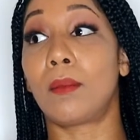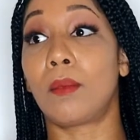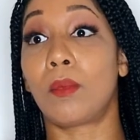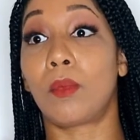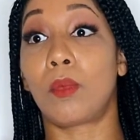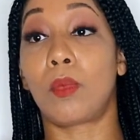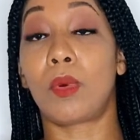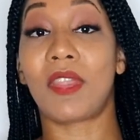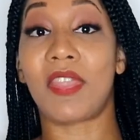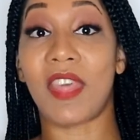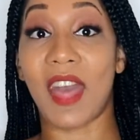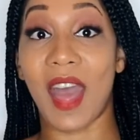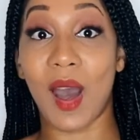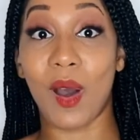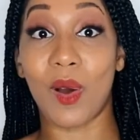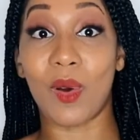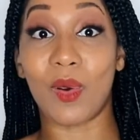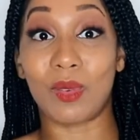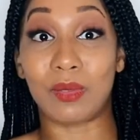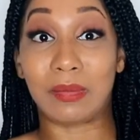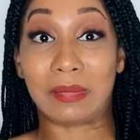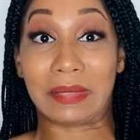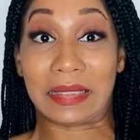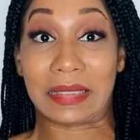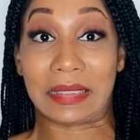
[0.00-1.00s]

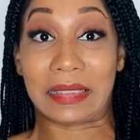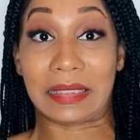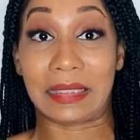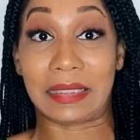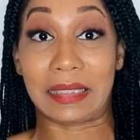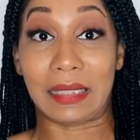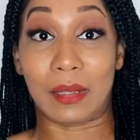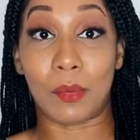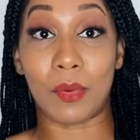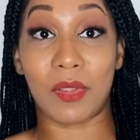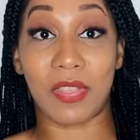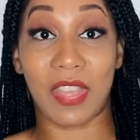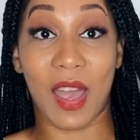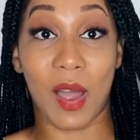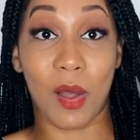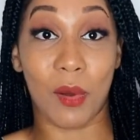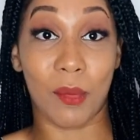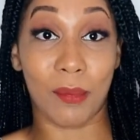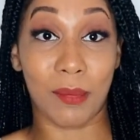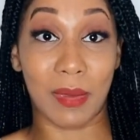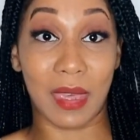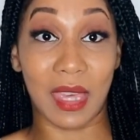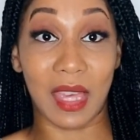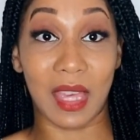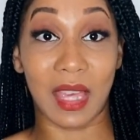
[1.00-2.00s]
without
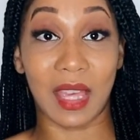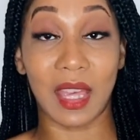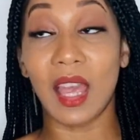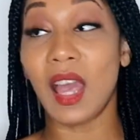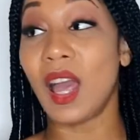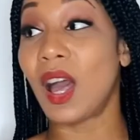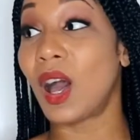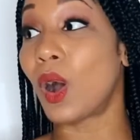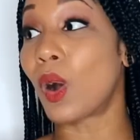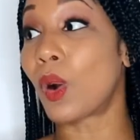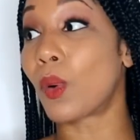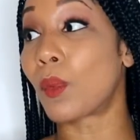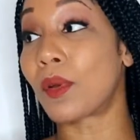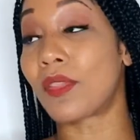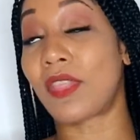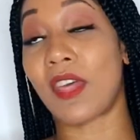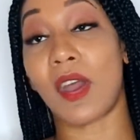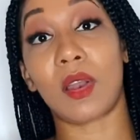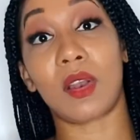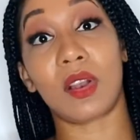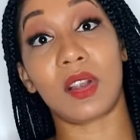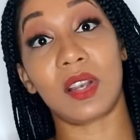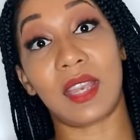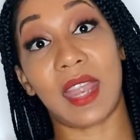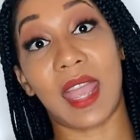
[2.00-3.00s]
me or
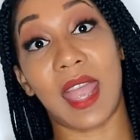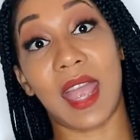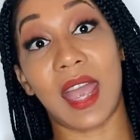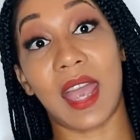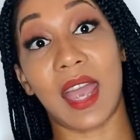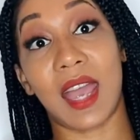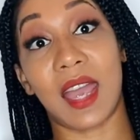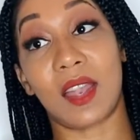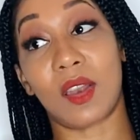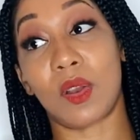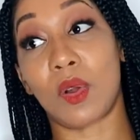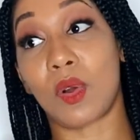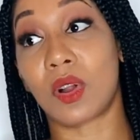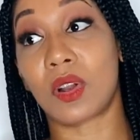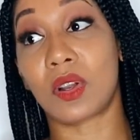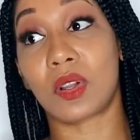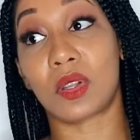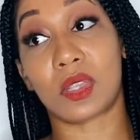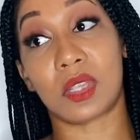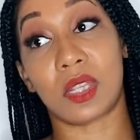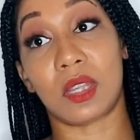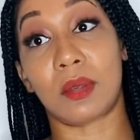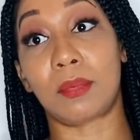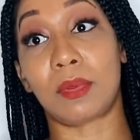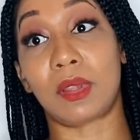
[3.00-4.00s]
without her dad or her
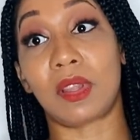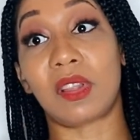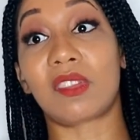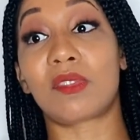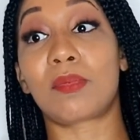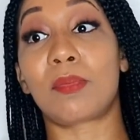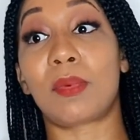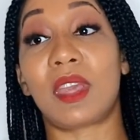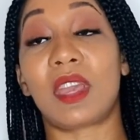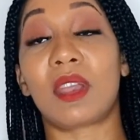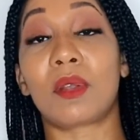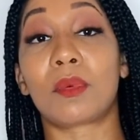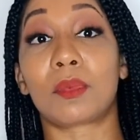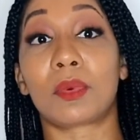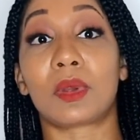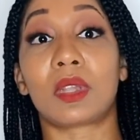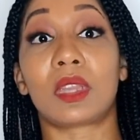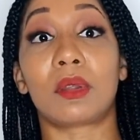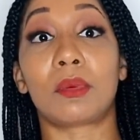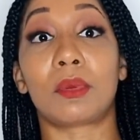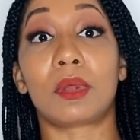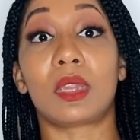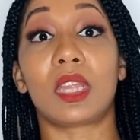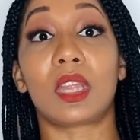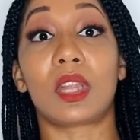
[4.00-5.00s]
siblings being
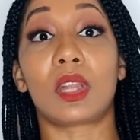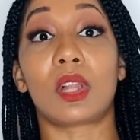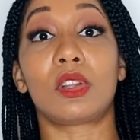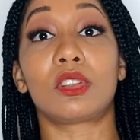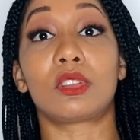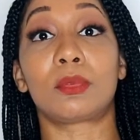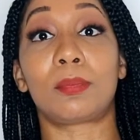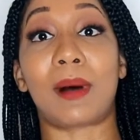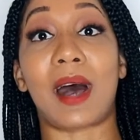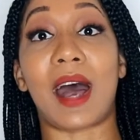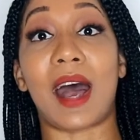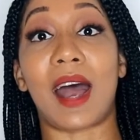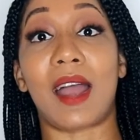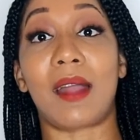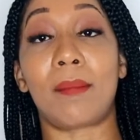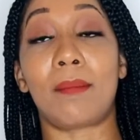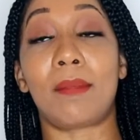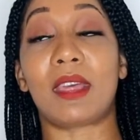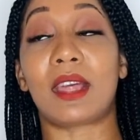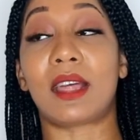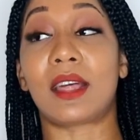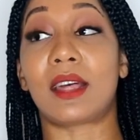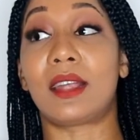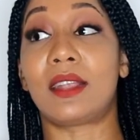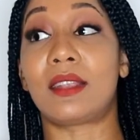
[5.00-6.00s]
really, really close by,
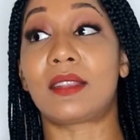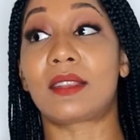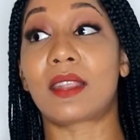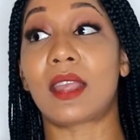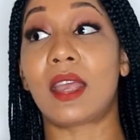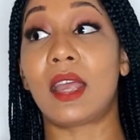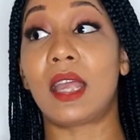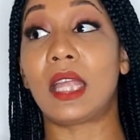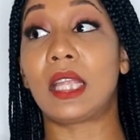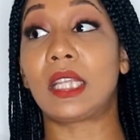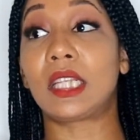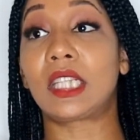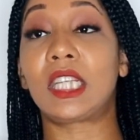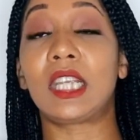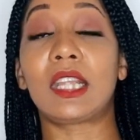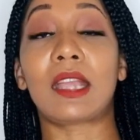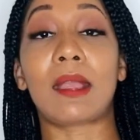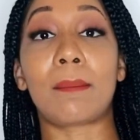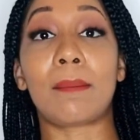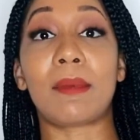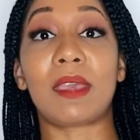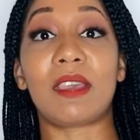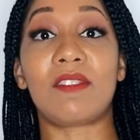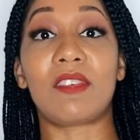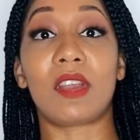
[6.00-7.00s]
because she
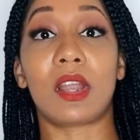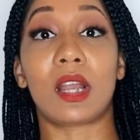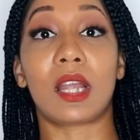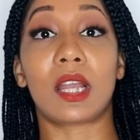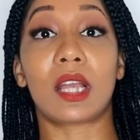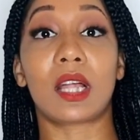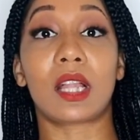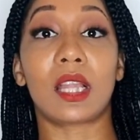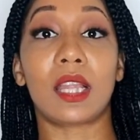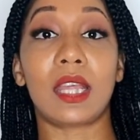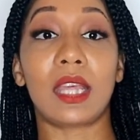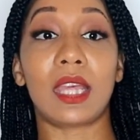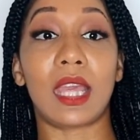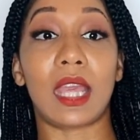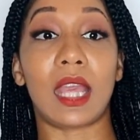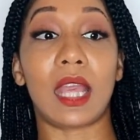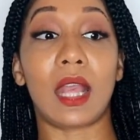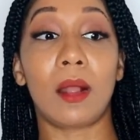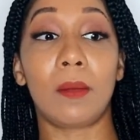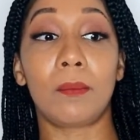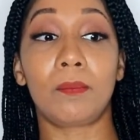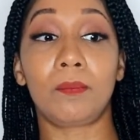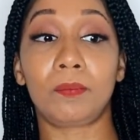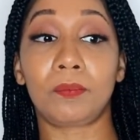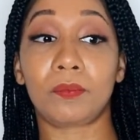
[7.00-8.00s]
can be very
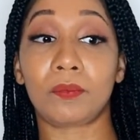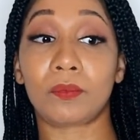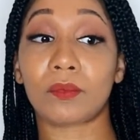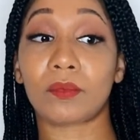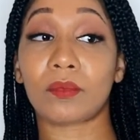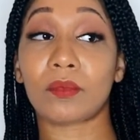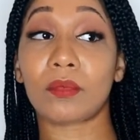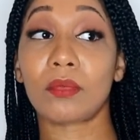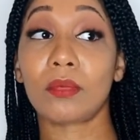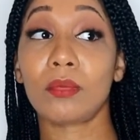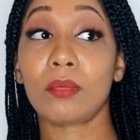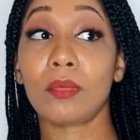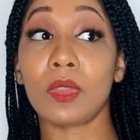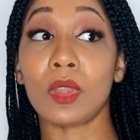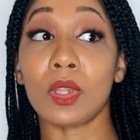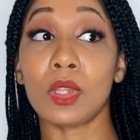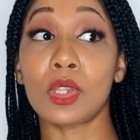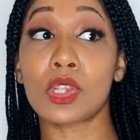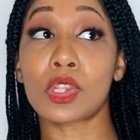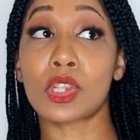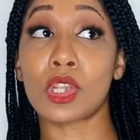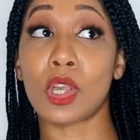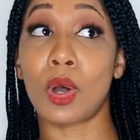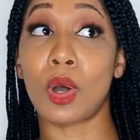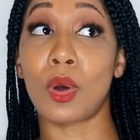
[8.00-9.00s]
clingy.
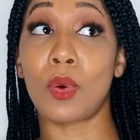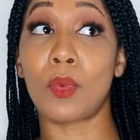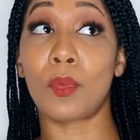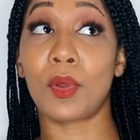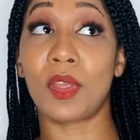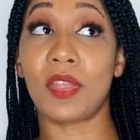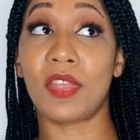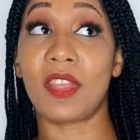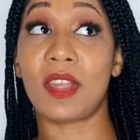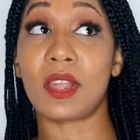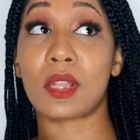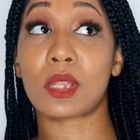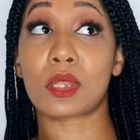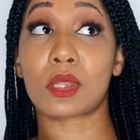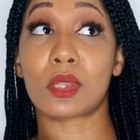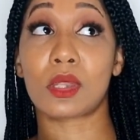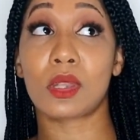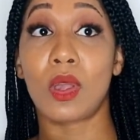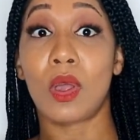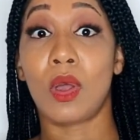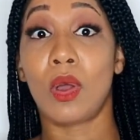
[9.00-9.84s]
So when this